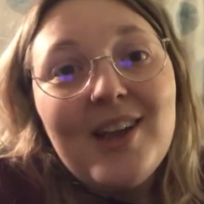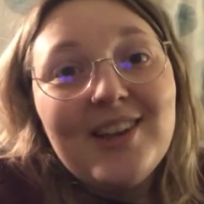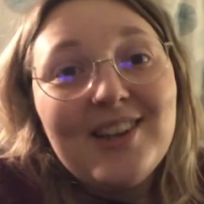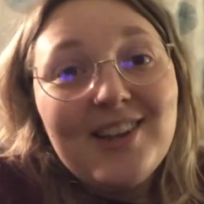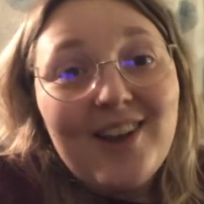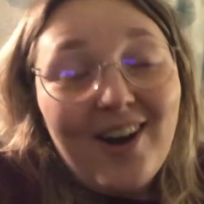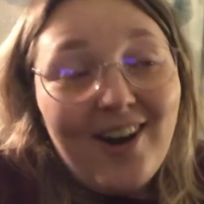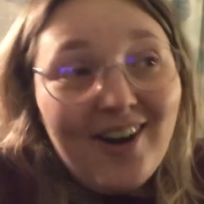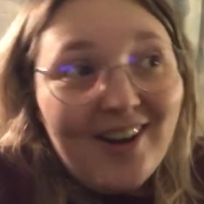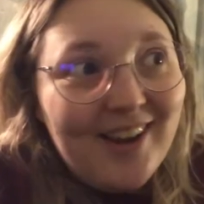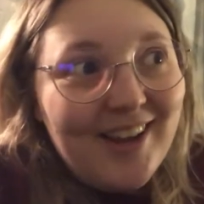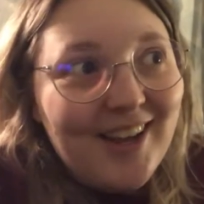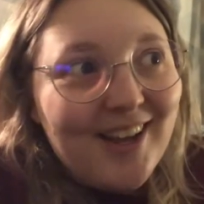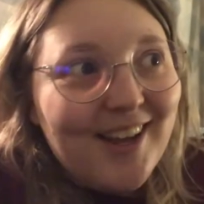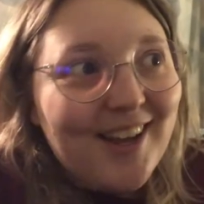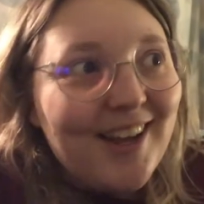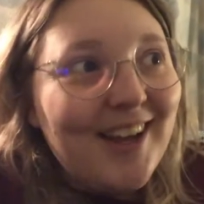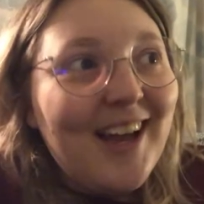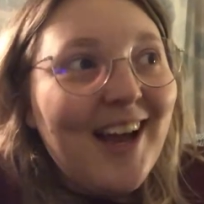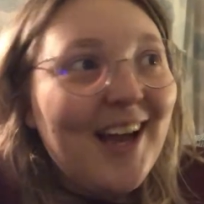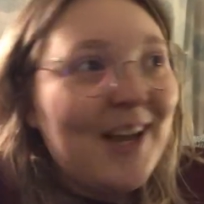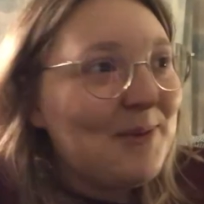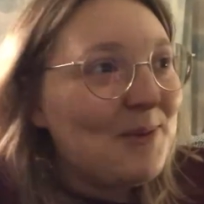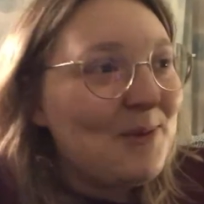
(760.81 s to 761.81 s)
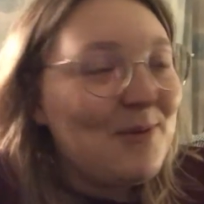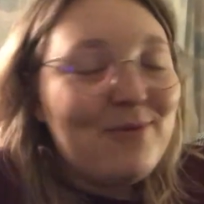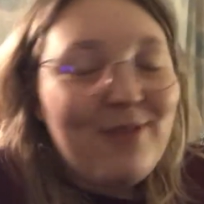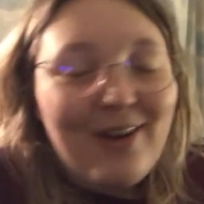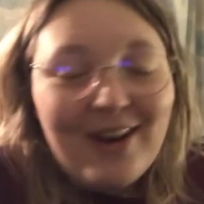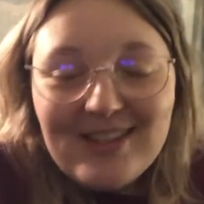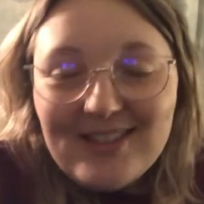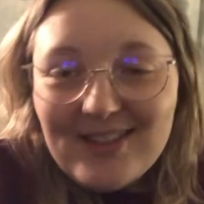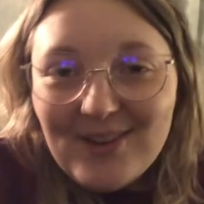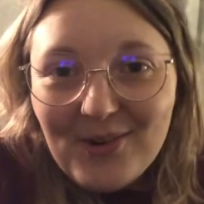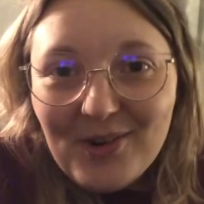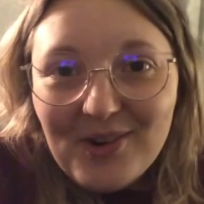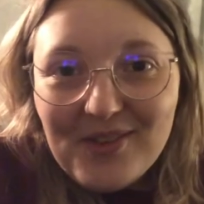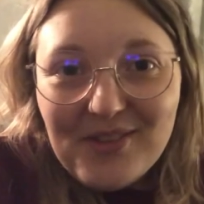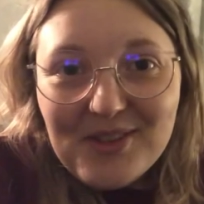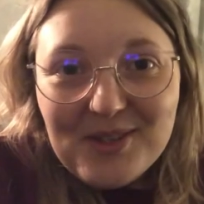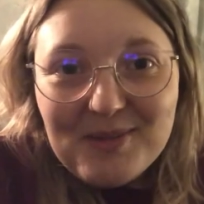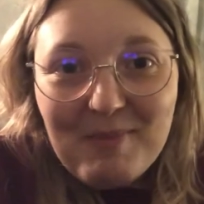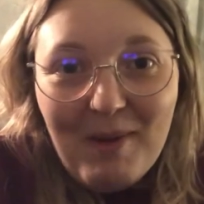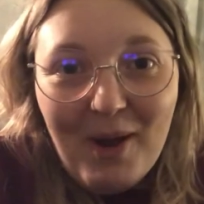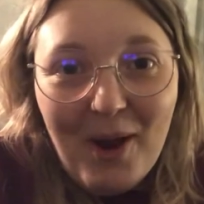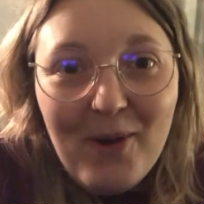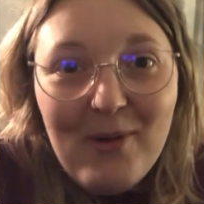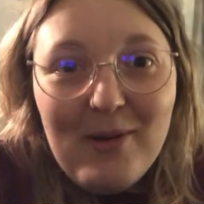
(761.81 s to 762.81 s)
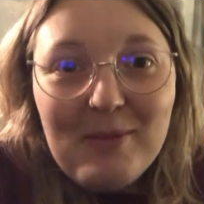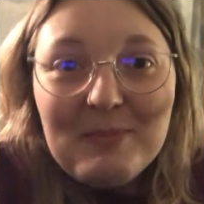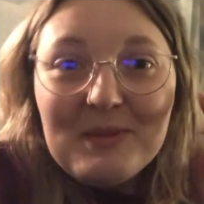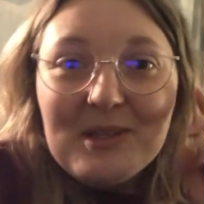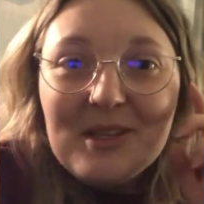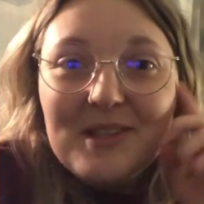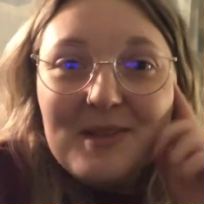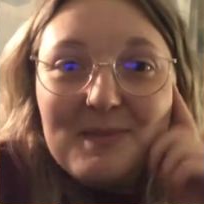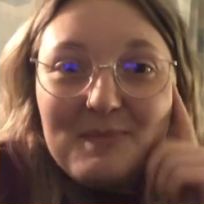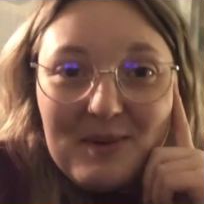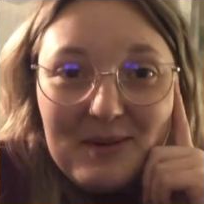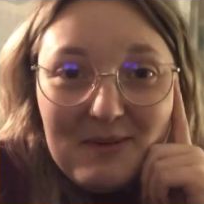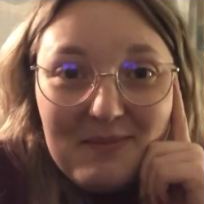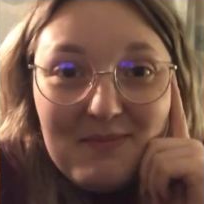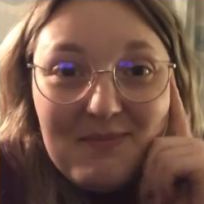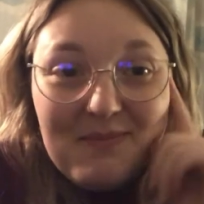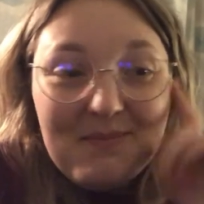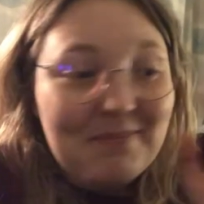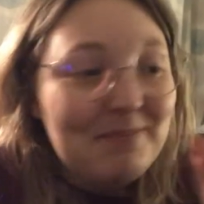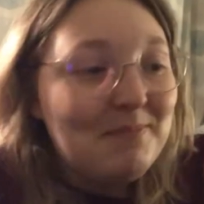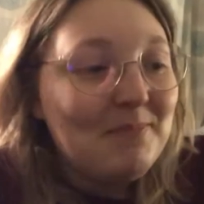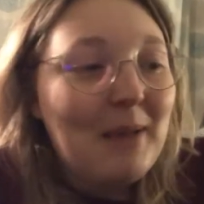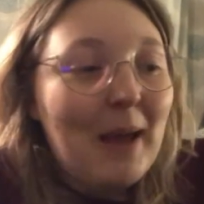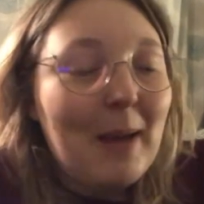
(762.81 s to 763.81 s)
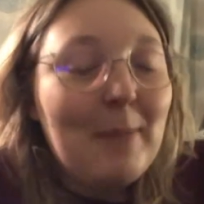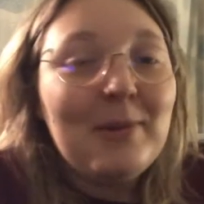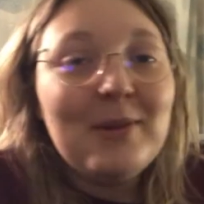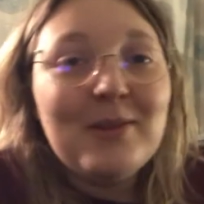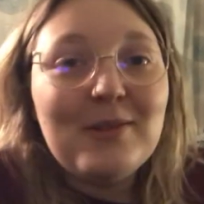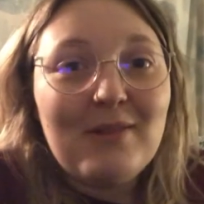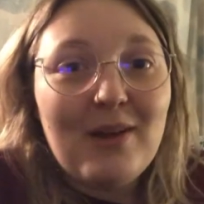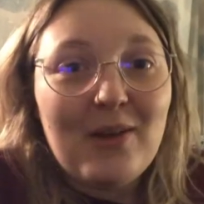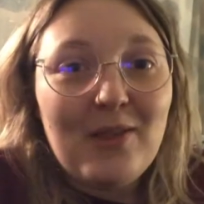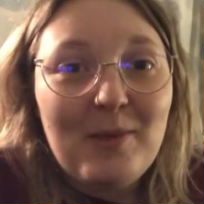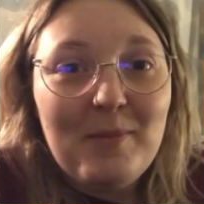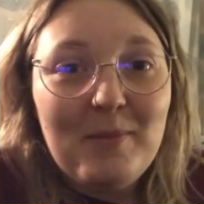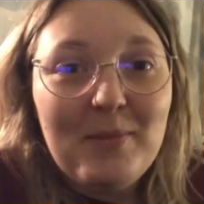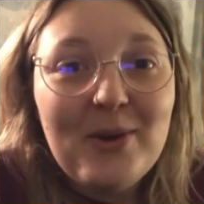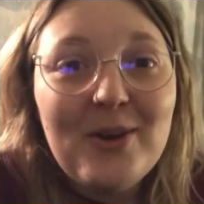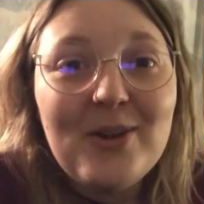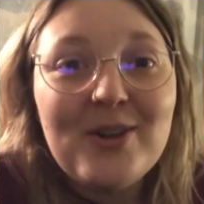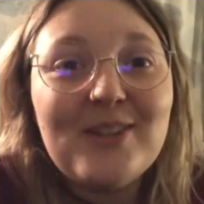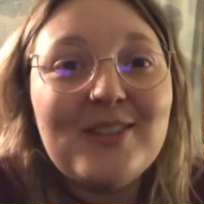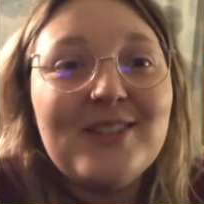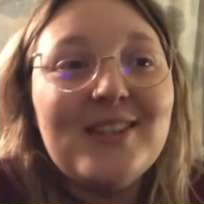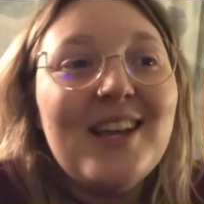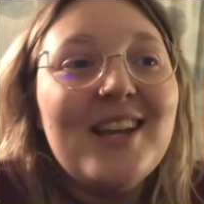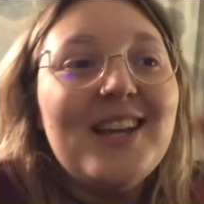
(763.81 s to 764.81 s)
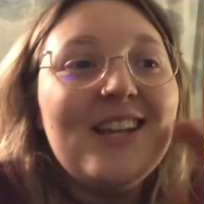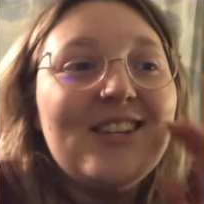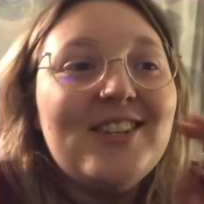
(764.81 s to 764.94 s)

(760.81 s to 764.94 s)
Kaya has been writing all those poems that's been peppered throughout the books.